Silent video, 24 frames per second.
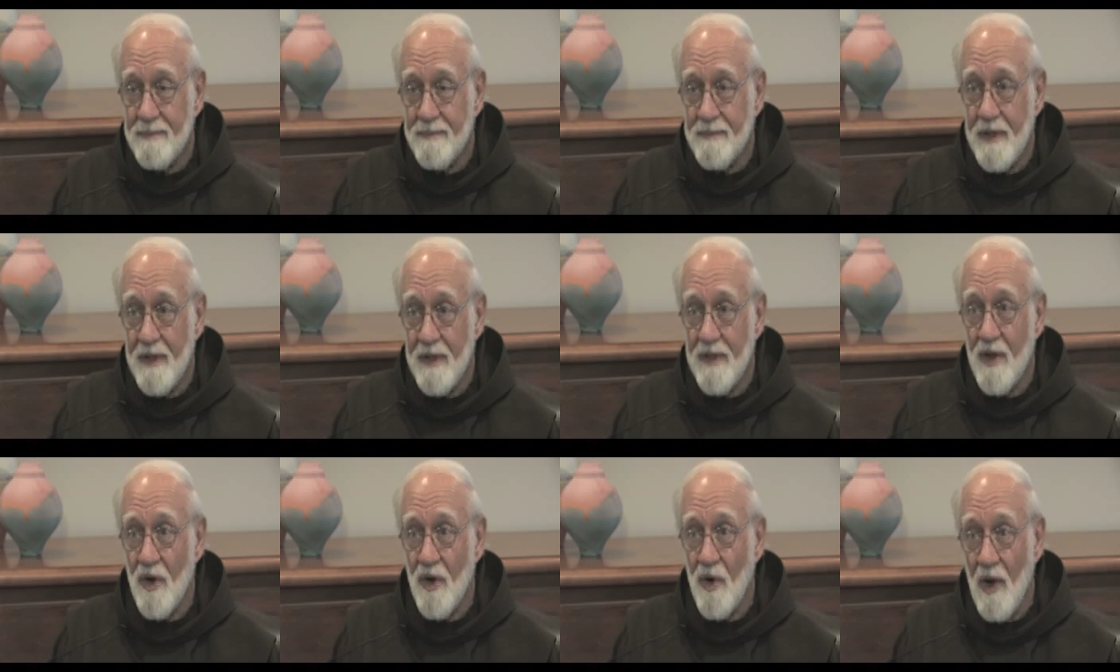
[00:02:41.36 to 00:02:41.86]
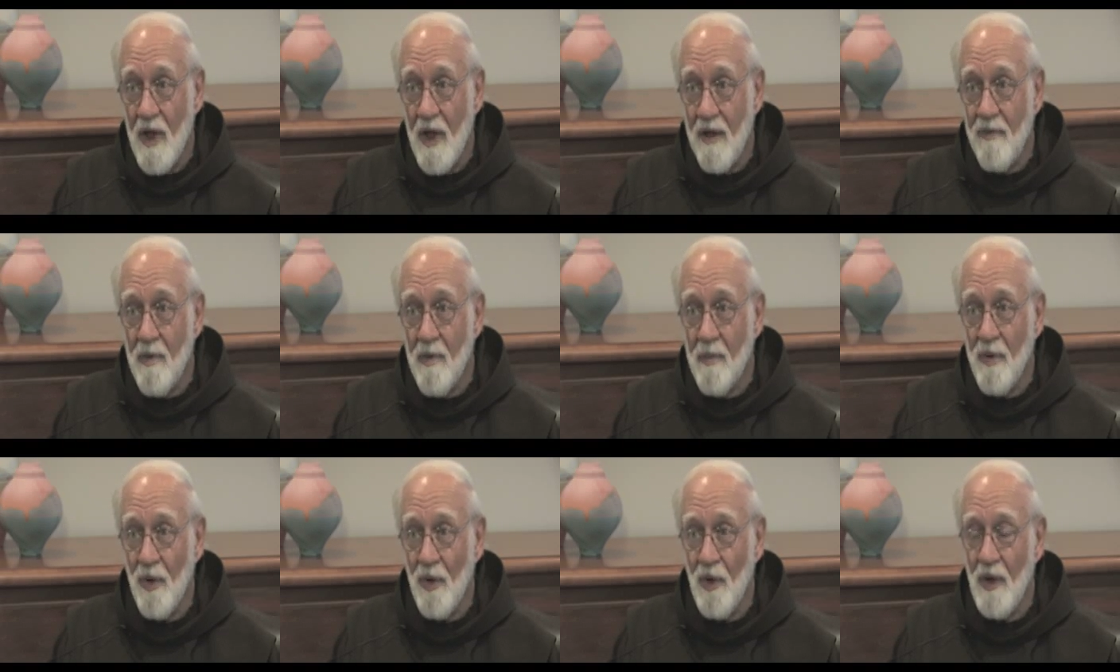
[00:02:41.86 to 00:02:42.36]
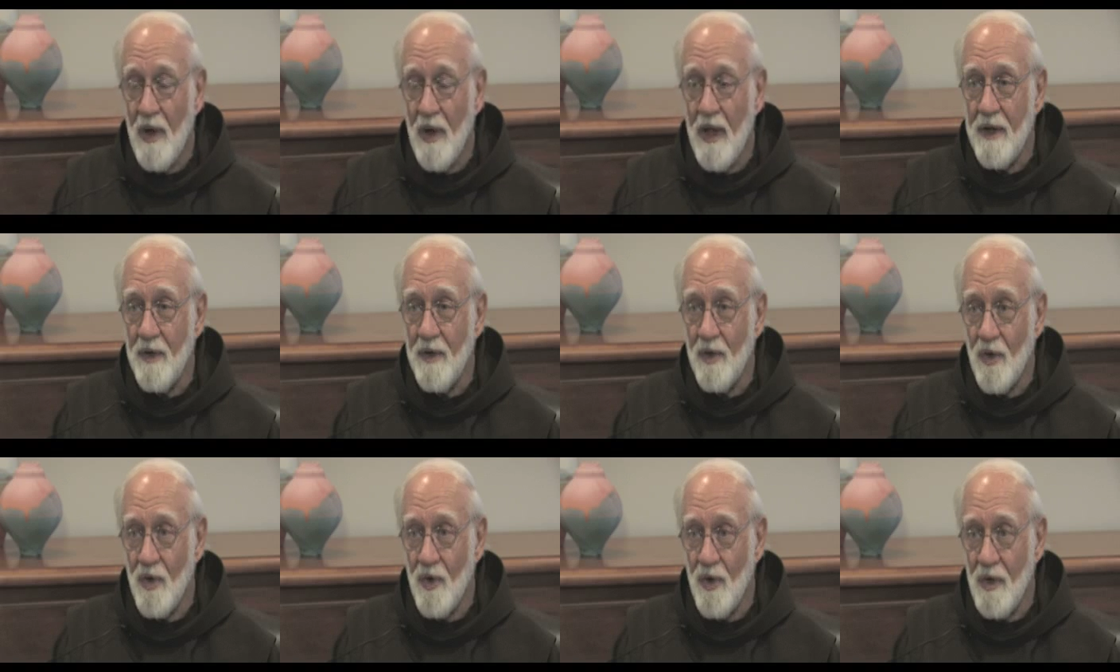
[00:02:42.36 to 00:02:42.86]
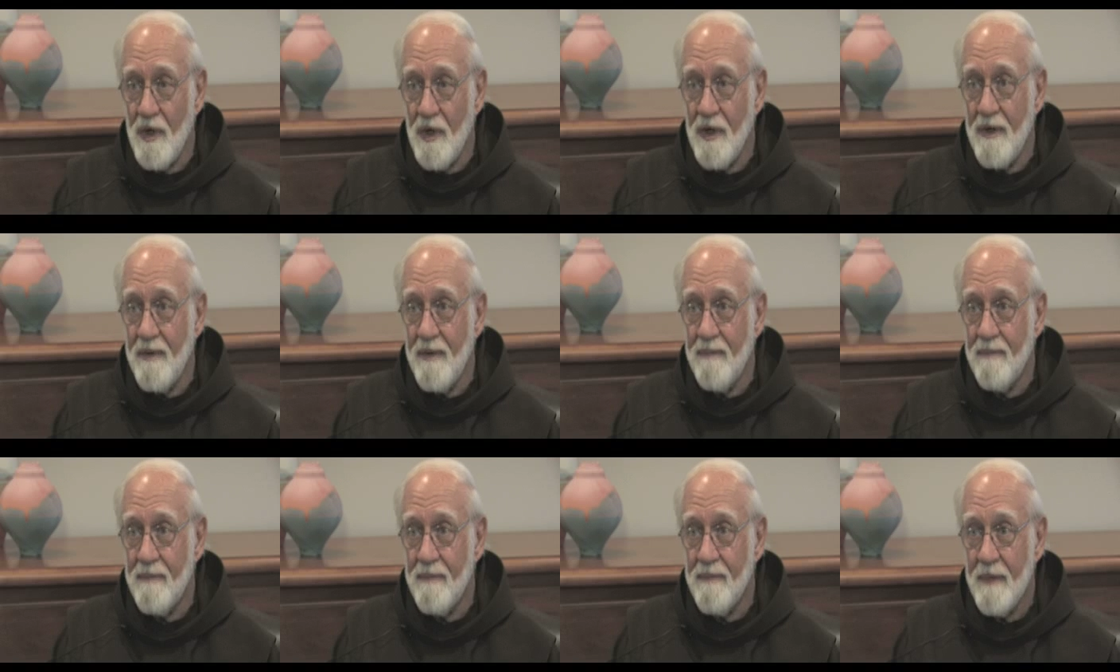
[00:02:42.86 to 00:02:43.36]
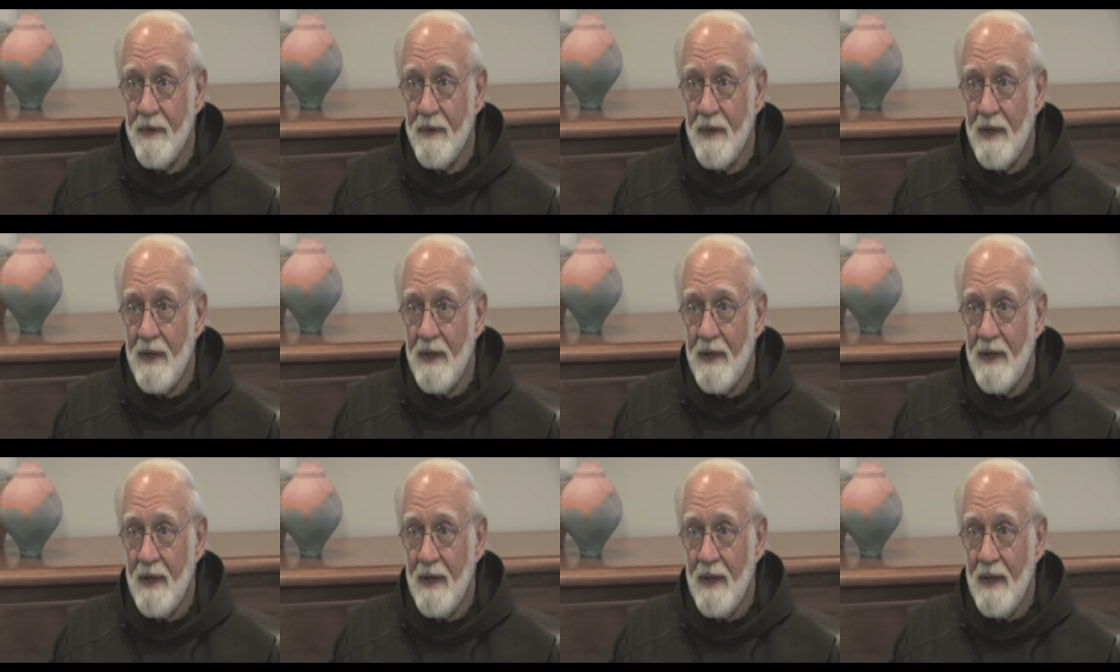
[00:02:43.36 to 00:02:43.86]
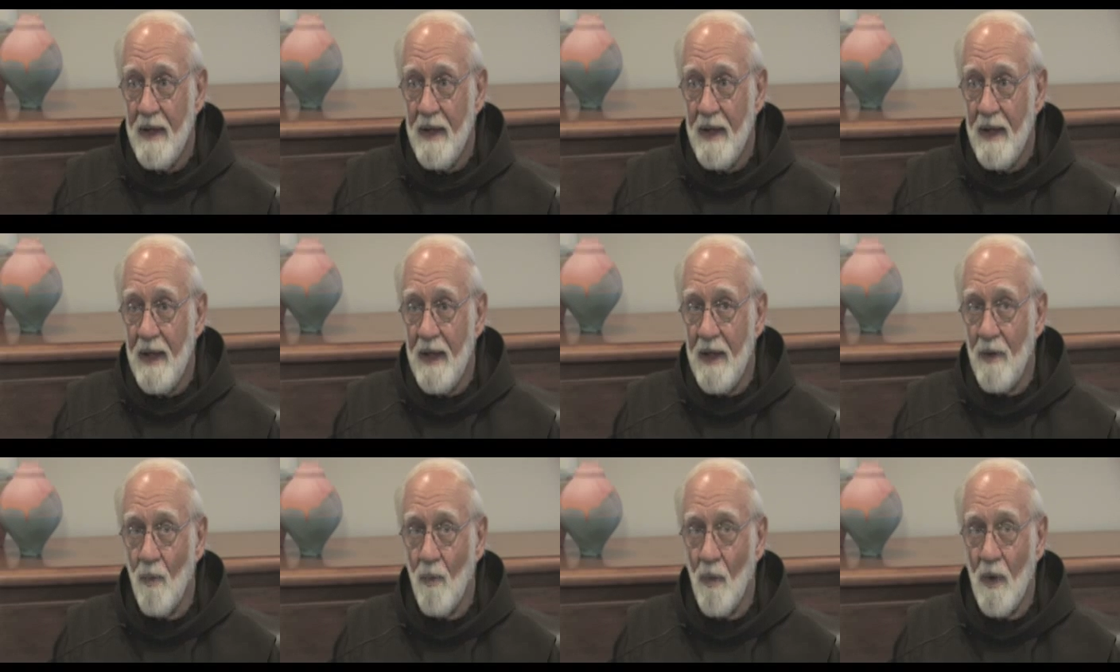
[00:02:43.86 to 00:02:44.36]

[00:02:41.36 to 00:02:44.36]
that they're lovable and good, and